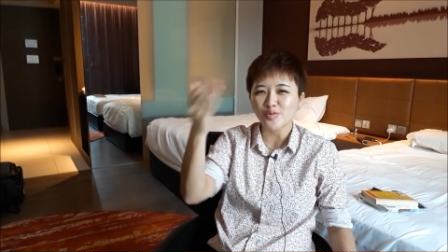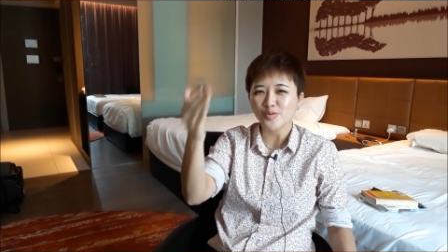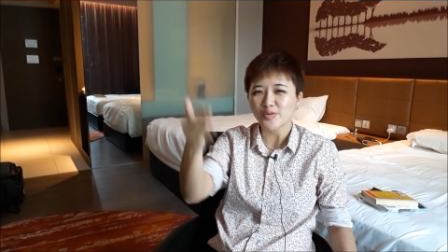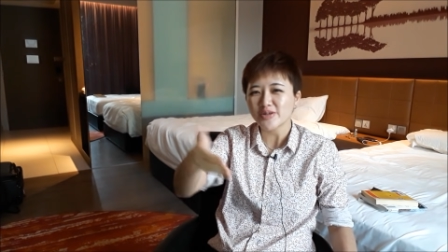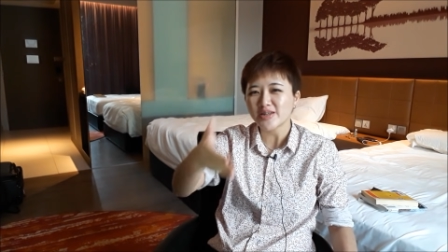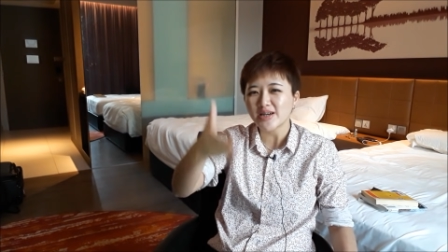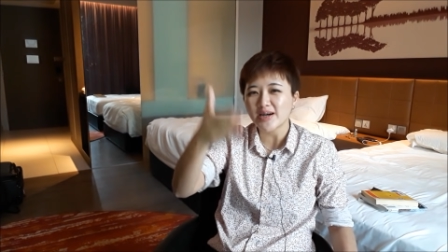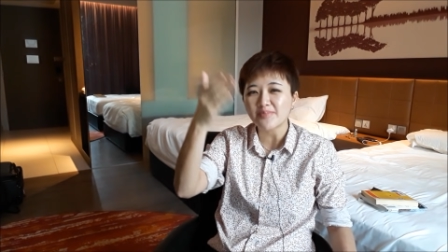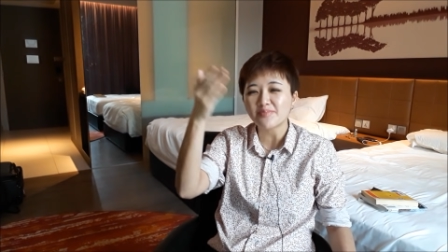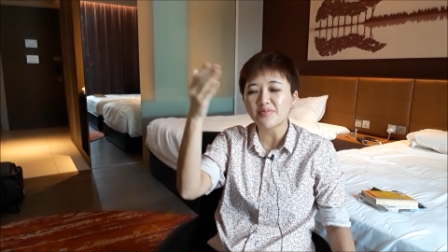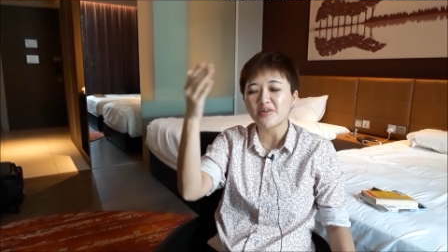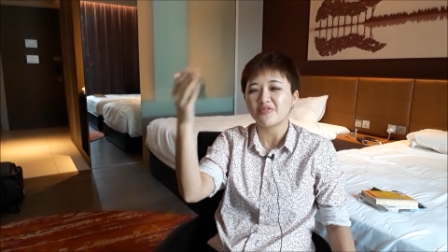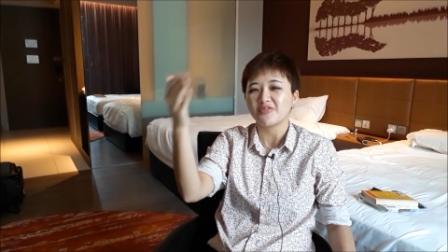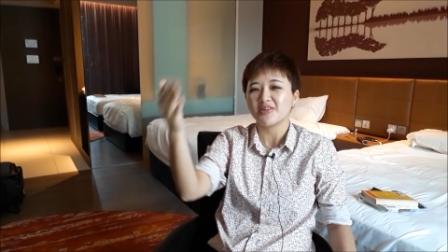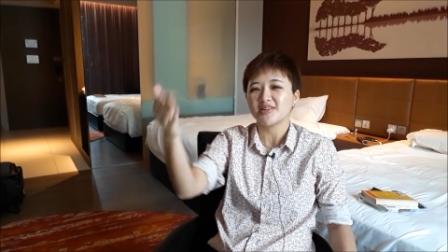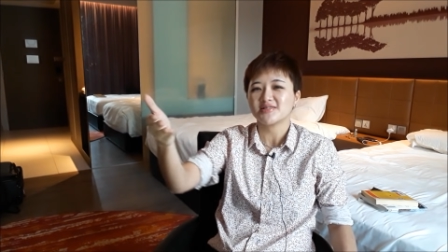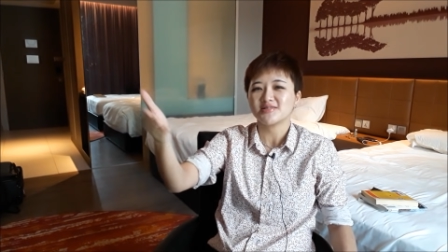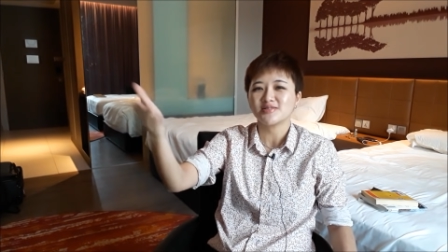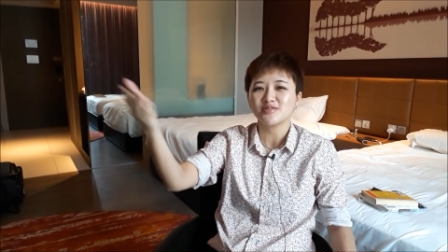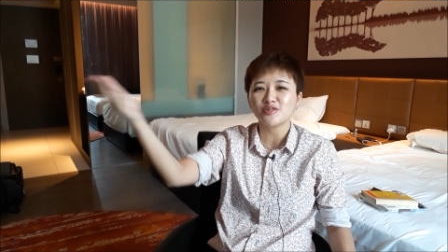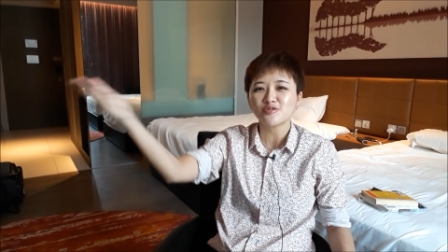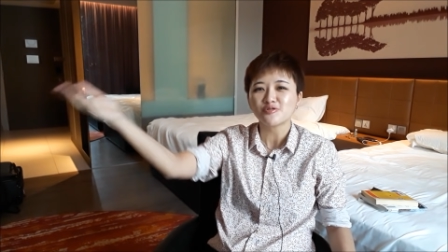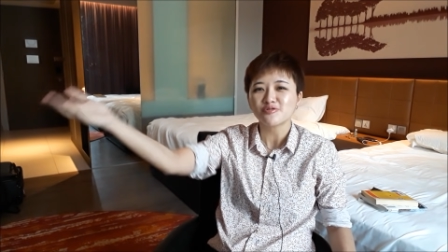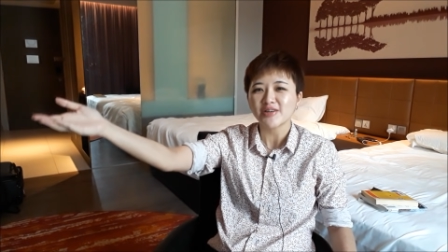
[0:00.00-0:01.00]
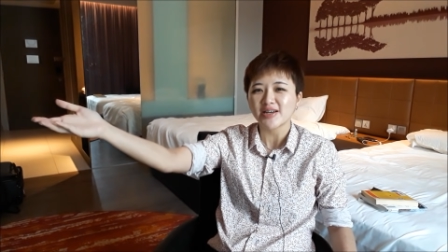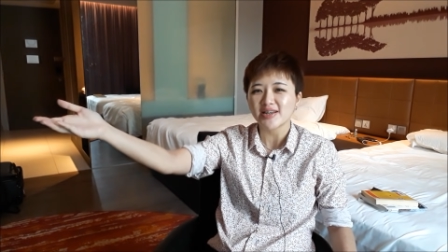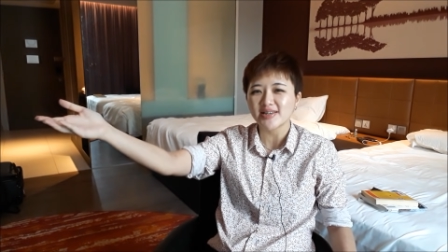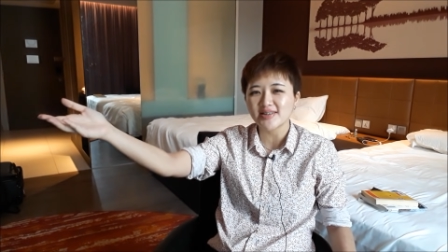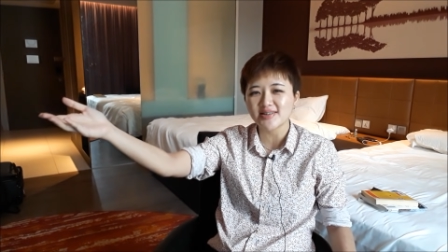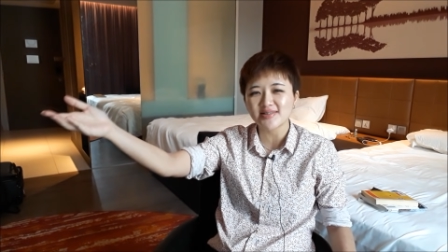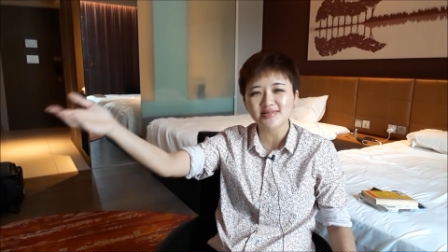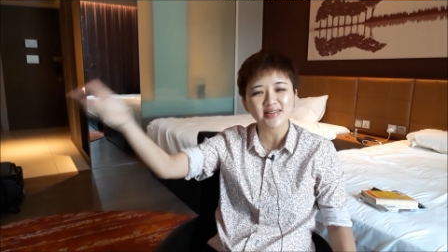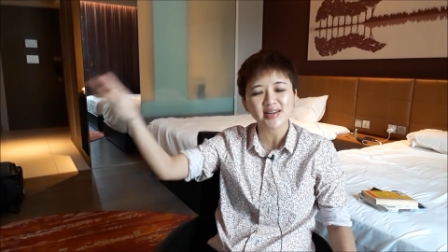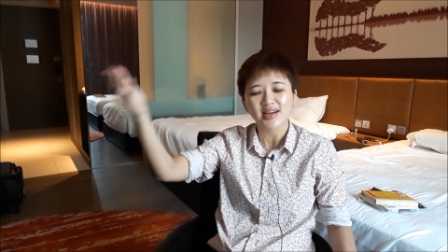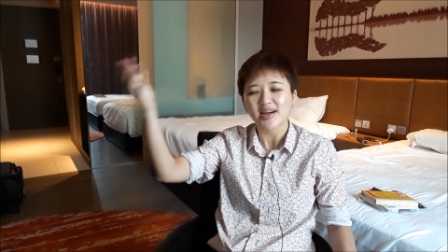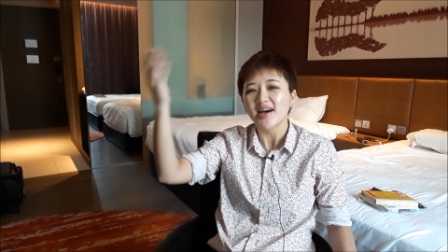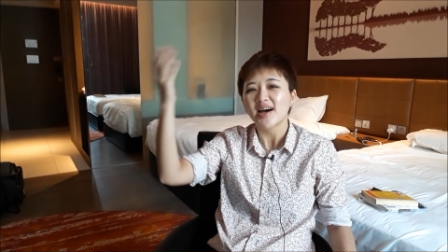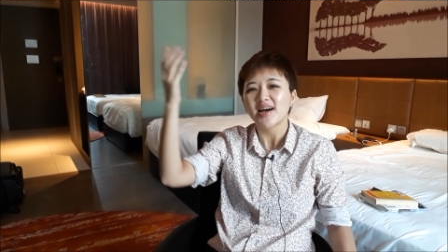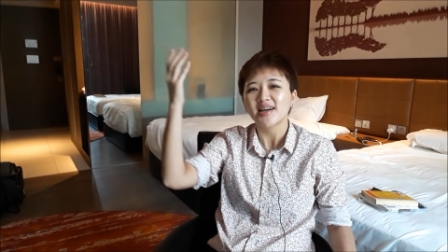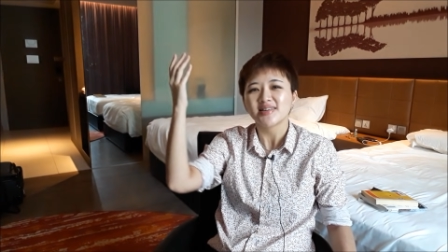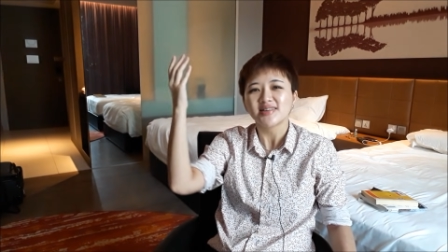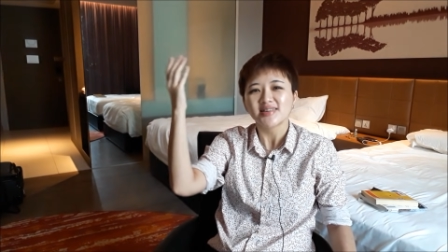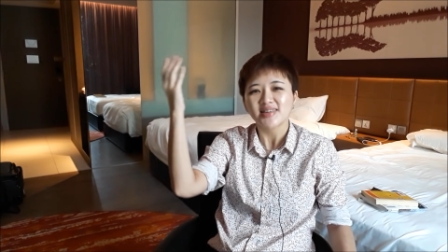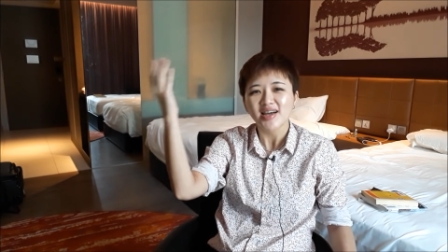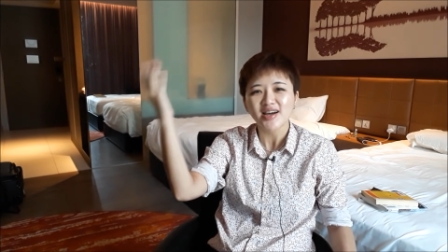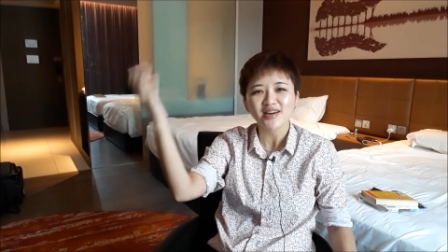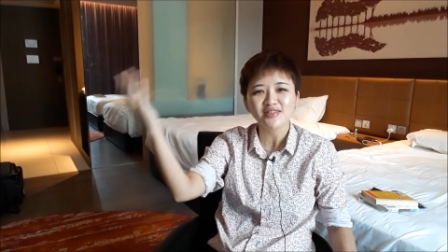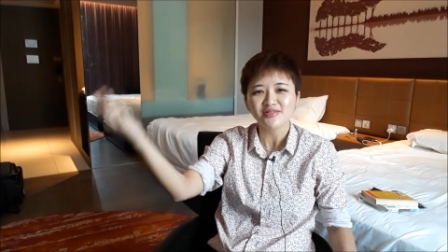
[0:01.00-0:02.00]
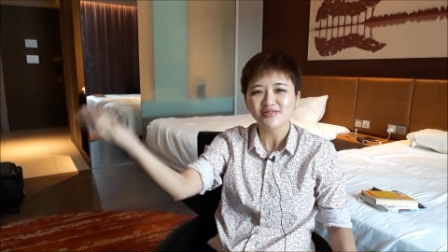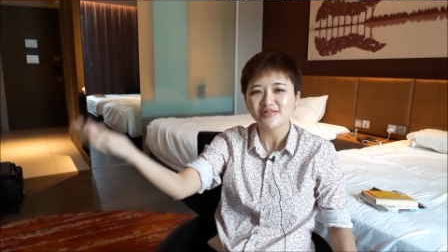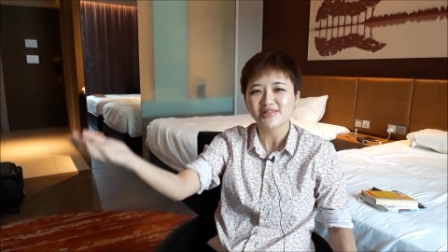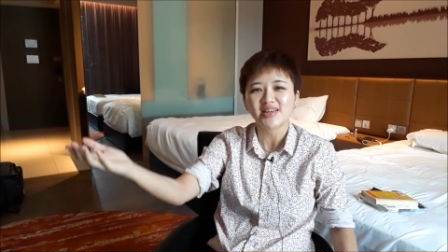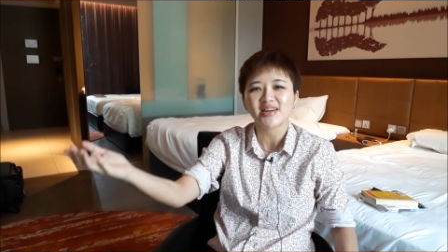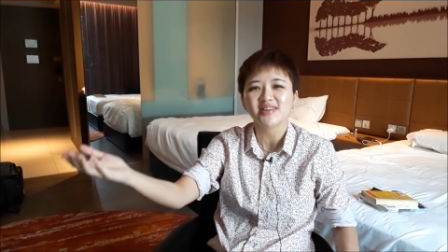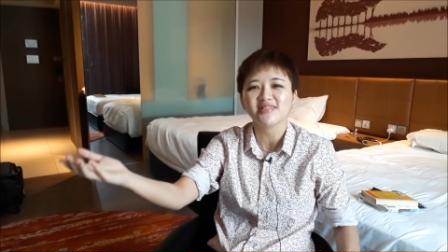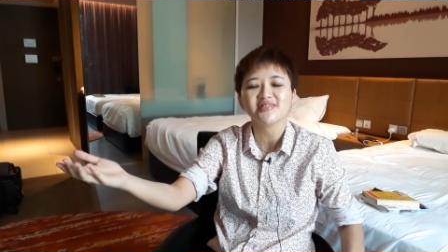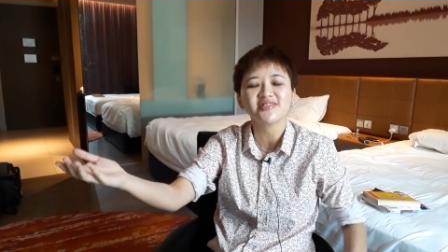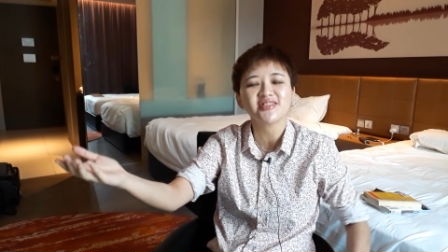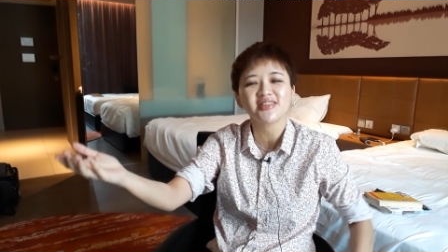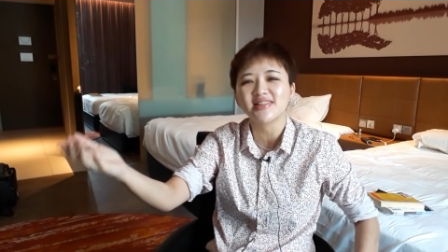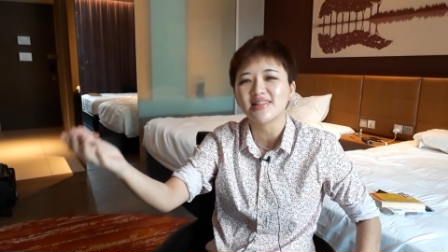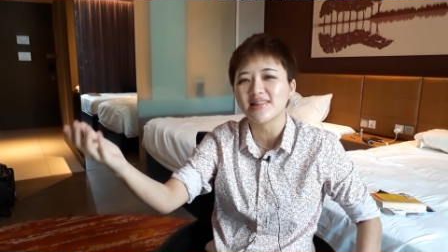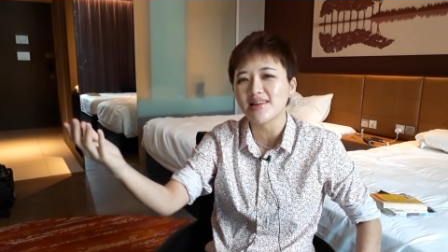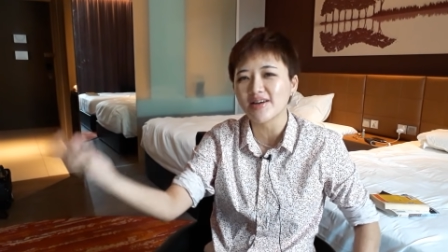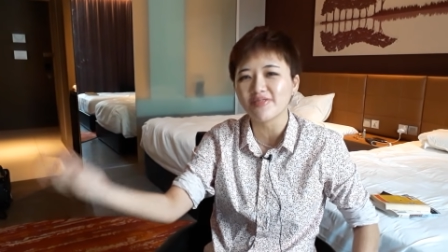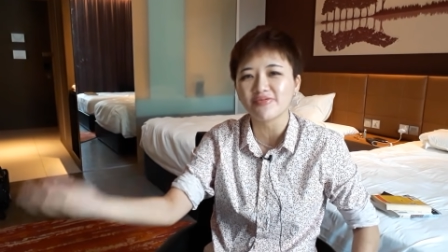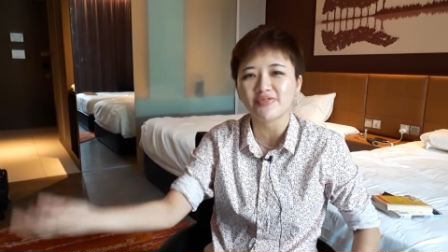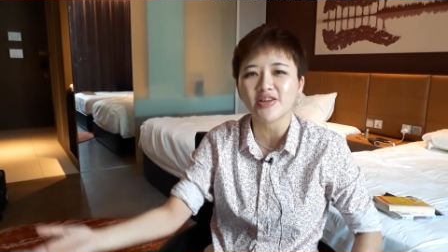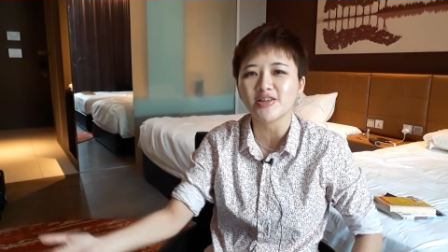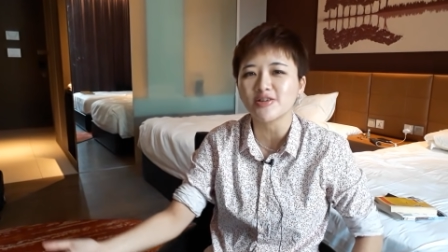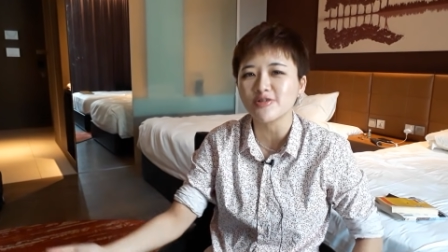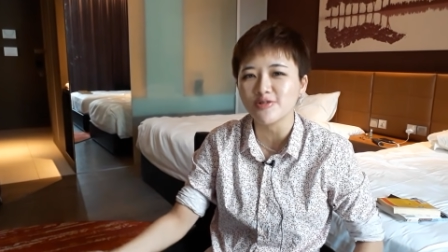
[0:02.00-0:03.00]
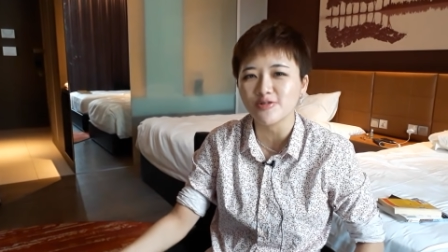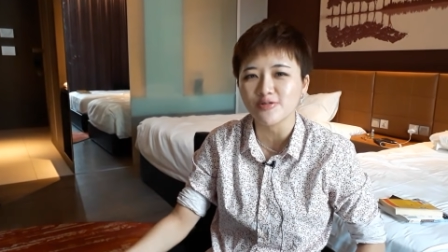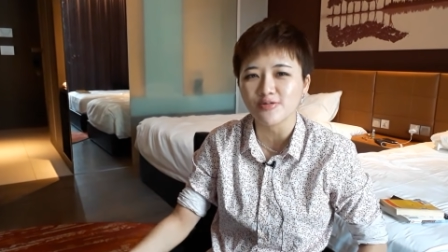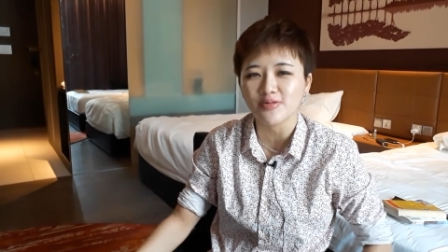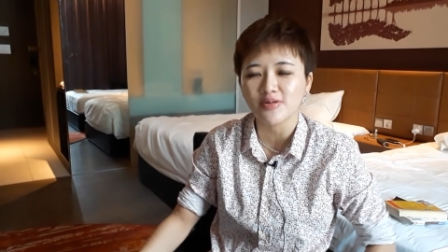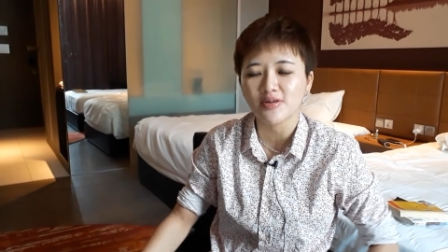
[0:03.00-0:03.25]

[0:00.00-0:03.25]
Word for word: to the professional traders, I tell you, they are going to laugh at